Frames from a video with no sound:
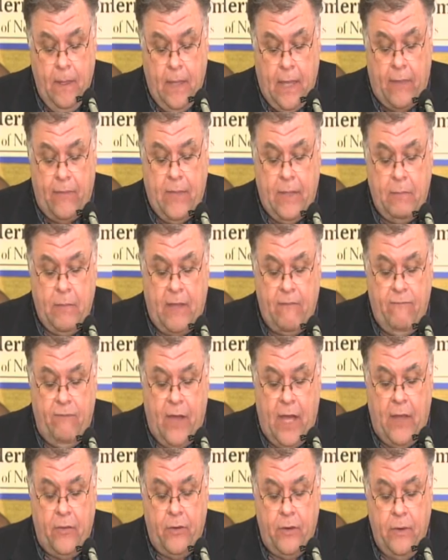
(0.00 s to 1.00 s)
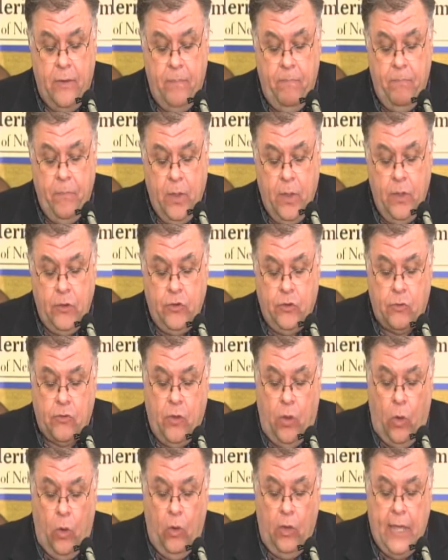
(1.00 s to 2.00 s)
And then my father took
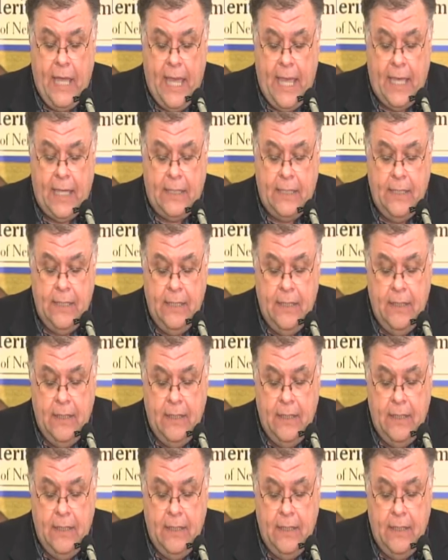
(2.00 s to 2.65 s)
the whole head,